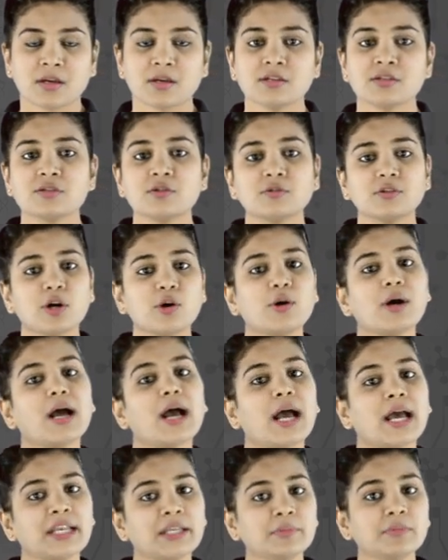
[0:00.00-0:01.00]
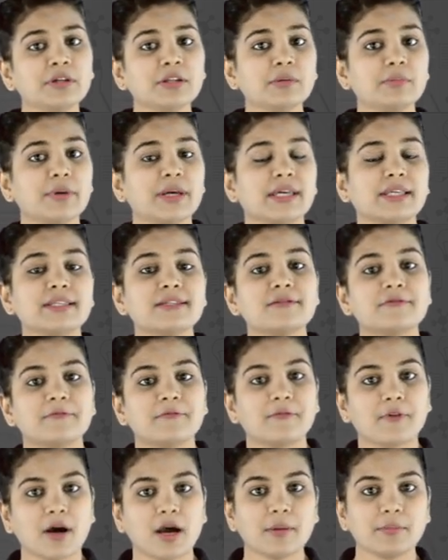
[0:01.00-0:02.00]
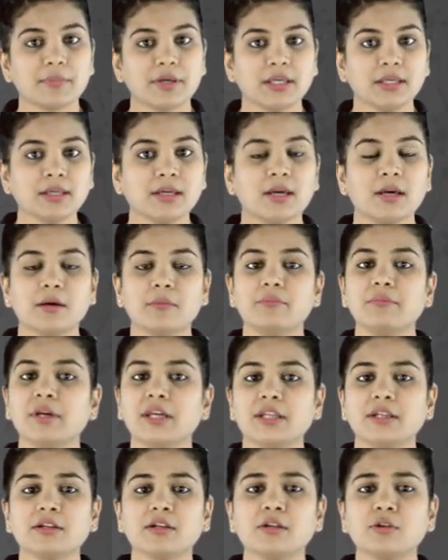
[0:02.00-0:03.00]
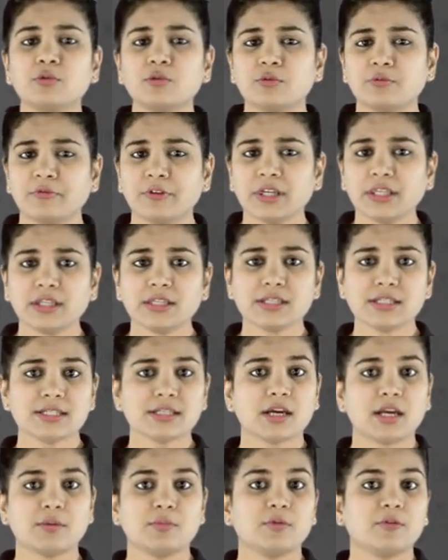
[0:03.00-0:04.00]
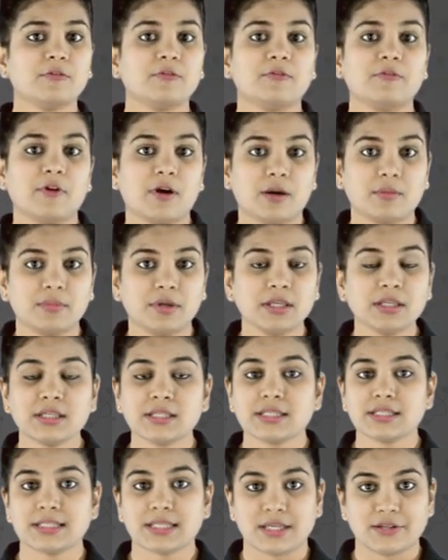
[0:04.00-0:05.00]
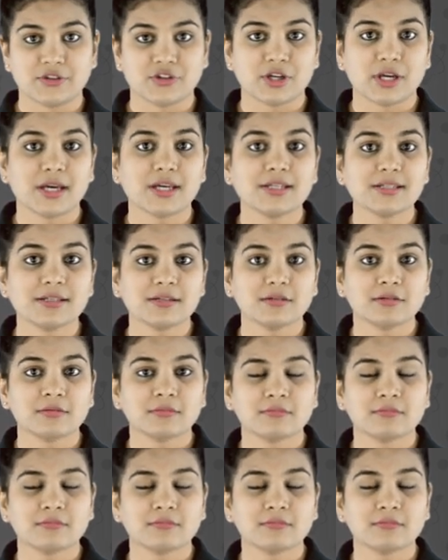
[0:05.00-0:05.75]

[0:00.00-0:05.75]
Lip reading: So now, animal-based farming may include various types of farming such as